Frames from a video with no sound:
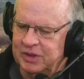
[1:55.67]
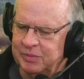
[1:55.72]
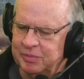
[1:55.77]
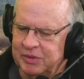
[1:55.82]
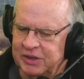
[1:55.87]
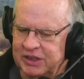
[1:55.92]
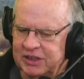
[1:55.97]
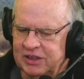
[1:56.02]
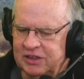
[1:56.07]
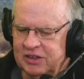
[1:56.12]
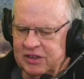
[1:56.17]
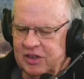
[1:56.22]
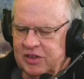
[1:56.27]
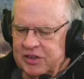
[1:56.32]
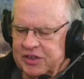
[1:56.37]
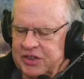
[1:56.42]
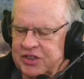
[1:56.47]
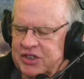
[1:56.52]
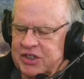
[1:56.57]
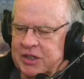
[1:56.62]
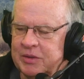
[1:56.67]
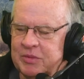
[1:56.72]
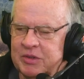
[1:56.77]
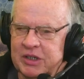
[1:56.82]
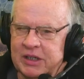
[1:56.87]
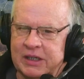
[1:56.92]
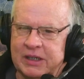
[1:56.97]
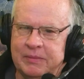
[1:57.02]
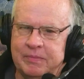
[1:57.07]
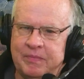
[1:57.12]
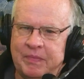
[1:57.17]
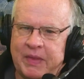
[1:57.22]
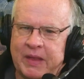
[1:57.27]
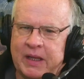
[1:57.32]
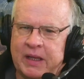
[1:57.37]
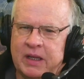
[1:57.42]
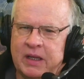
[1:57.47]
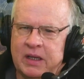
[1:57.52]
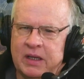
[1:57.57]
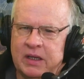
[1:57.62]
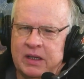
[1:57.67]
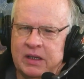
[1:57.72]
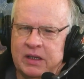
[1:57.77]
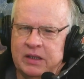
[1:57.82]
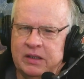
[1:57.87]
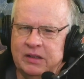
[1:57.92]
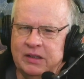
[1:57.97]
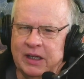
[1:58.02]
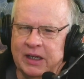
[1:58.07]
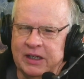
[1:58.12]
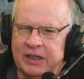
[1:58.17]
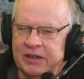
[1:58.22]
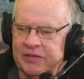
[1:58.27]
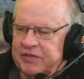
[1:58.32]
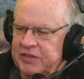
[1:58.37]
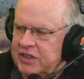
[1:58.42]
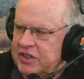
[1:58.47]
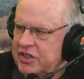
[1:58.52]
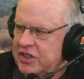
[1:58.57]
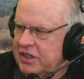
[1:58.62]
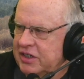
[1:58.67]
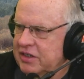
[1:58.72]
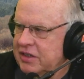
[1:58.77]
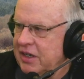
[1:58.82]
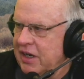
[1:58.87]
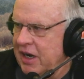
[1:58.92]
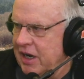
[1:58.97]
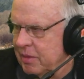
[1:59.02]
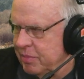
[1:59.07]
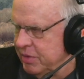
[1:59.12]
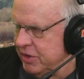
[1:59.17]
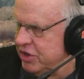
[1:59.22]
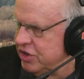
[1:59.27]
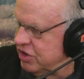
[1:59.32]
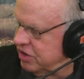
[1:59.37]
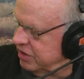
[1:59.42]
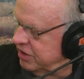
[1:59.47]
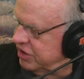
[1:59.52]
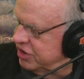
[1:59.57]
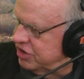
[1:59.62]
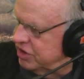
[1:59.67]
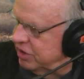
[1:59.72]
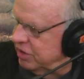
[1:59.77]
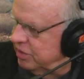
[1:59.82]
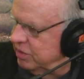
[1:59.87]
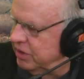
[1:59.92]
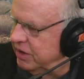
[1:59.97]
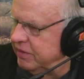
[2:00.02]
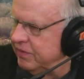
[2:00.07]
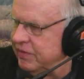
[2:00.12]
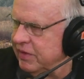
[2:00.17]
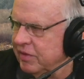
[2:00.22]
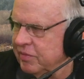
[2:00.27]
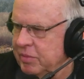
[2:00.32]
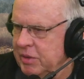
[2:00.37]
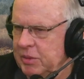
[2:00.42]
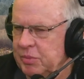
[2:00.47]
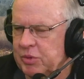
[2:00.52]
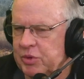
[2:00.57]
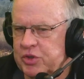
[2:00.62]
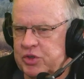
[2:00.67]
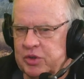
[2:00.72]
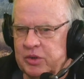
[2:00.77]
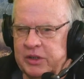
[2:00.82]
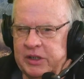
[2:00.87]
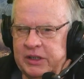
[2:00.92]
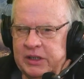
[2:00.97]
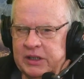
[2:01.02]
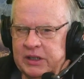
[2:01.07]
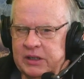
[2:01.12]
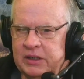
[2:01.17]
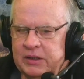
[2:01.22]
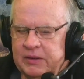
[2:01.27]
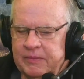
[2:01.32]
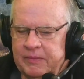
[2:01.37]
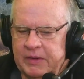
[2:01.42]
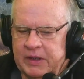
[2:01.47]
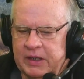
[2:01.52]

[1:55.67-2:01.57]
the hill all at the same time. That if this happens on its own, if people join in,